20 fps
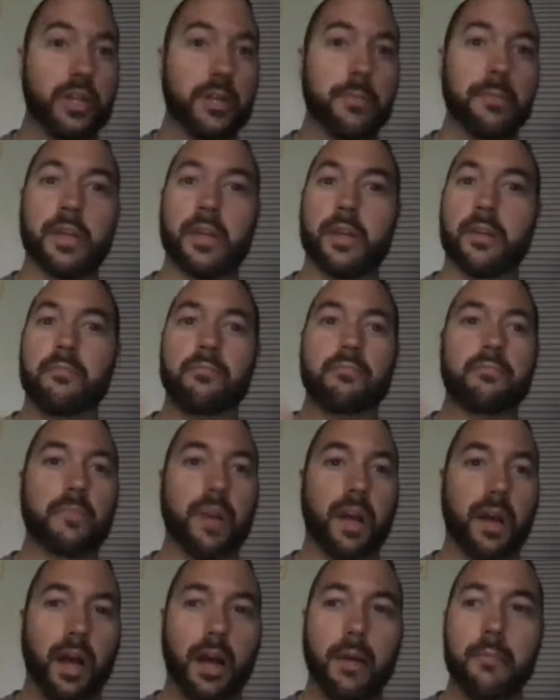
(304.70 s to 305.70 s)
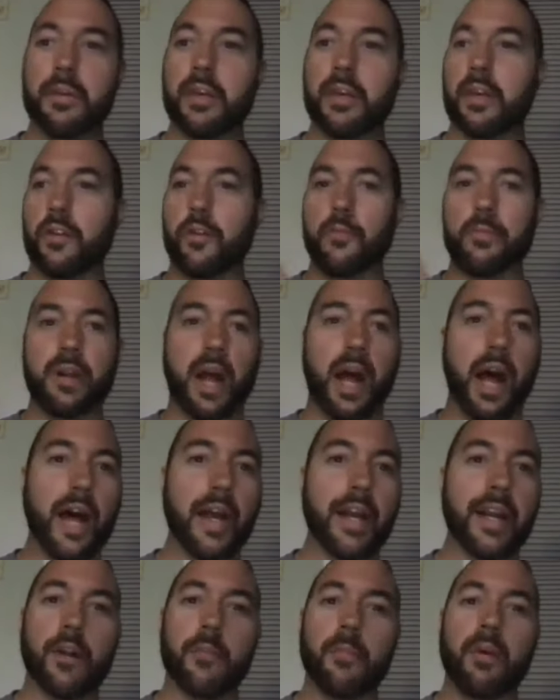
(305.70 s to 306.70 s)
I mean, I'm being a little bit high
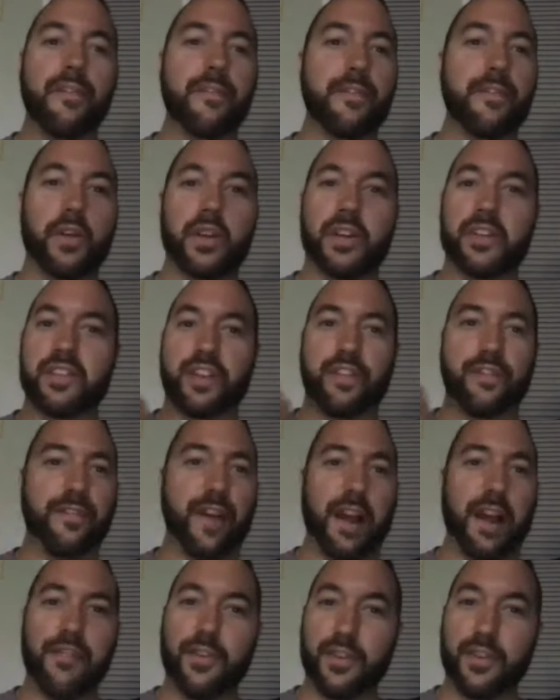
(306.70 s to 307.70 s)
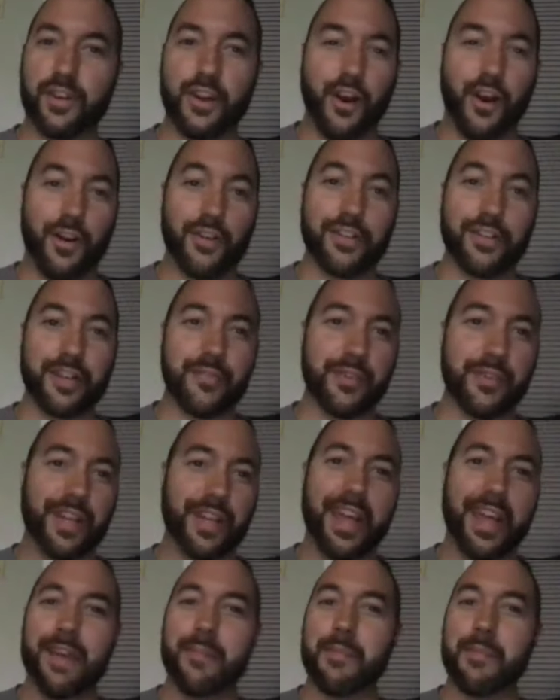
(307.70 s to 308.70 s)
here, but I feel like it's like 500 yards every
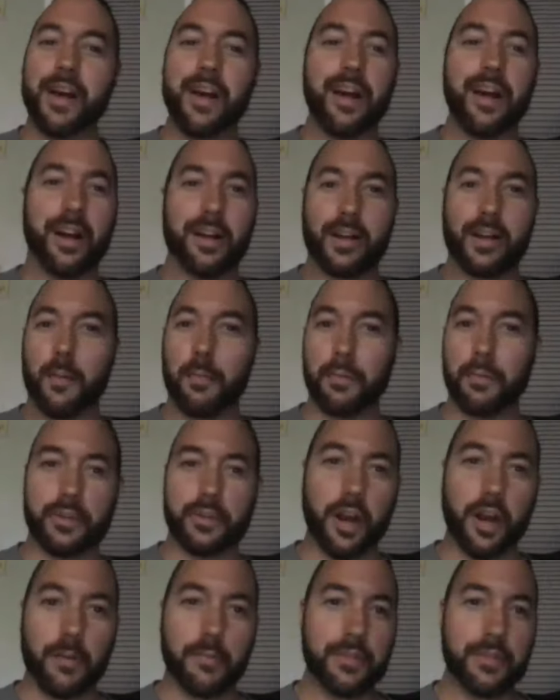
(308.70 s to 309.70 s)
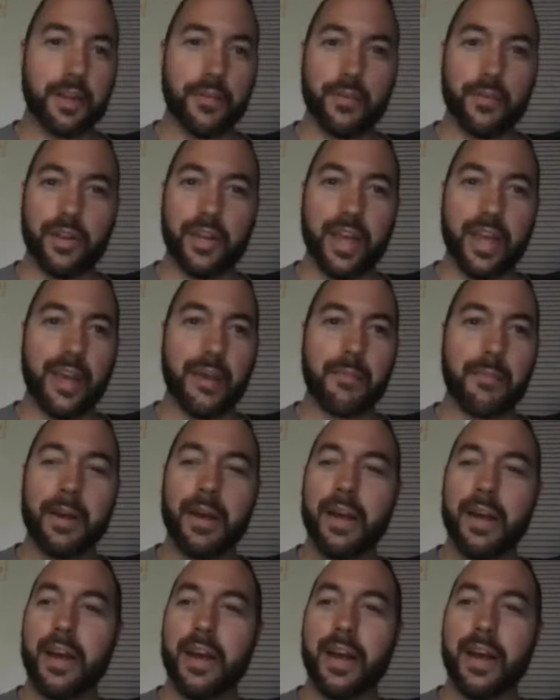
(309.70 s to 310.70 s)
game, a couple tubs every game.
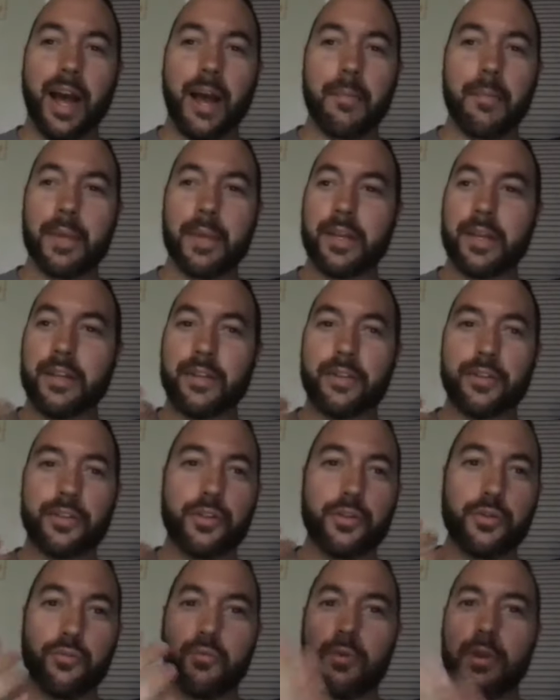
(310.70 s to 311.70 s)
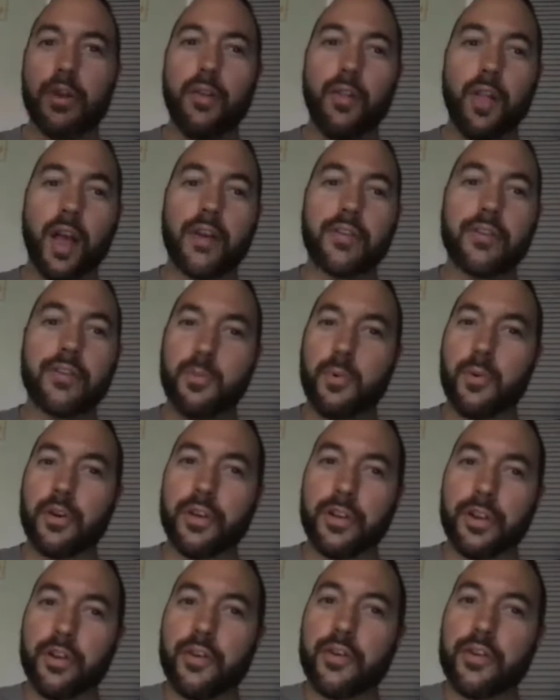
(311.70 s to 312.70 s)
I mean, do you realize what
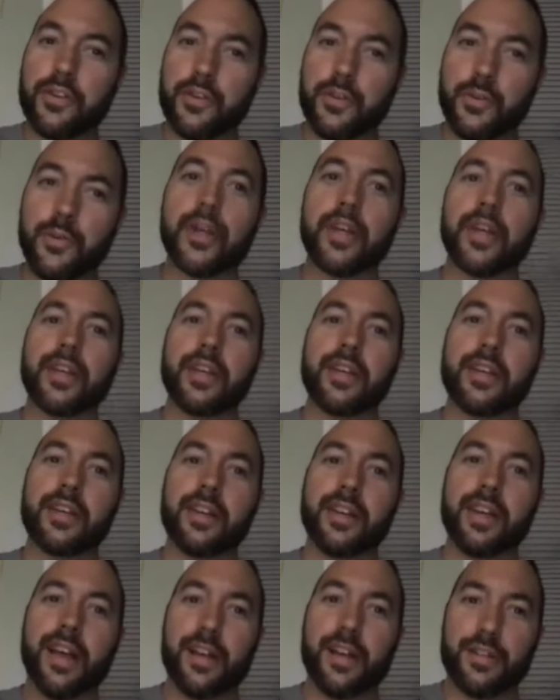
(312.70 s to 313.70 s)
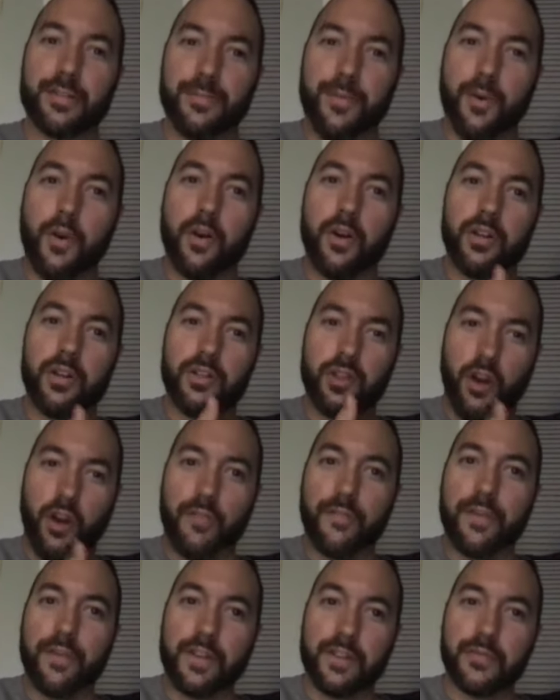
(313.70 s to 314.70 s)
you're doing as far as
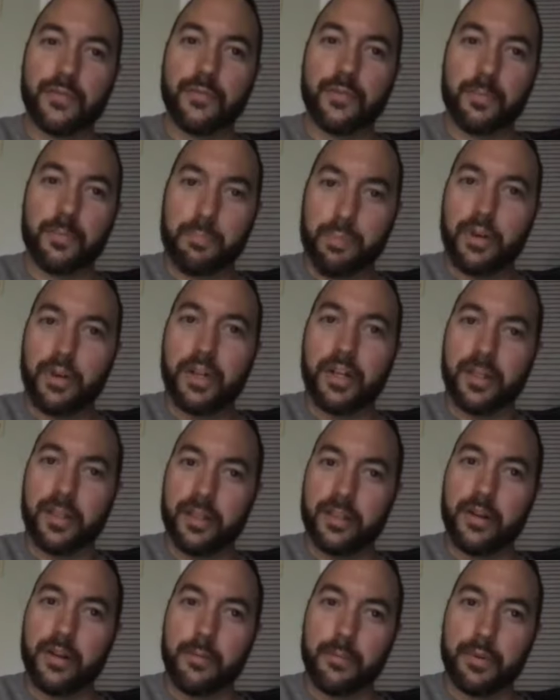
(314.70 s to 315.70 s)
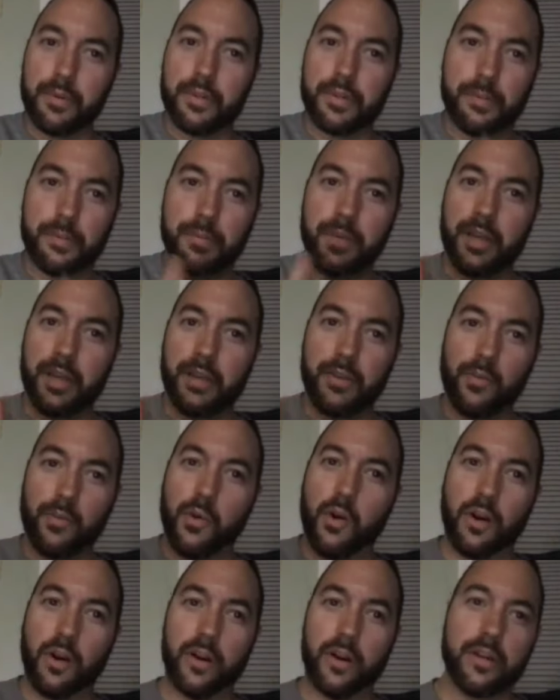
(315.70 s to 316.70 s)
offensively putting the numbers up that you
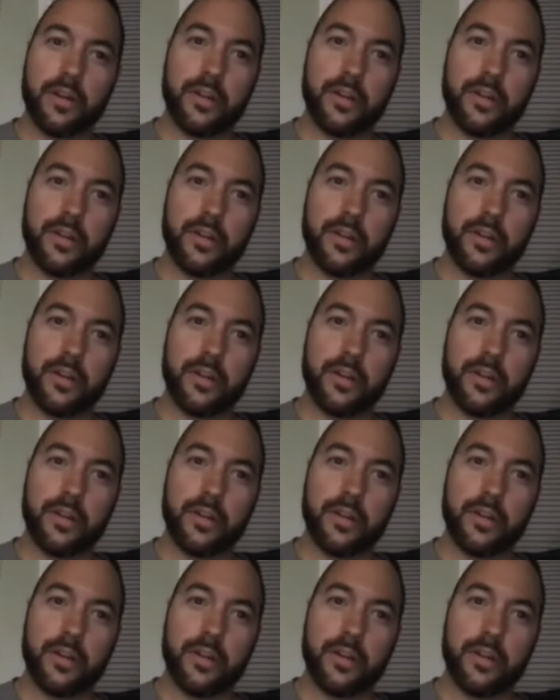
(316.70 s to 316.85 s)
are?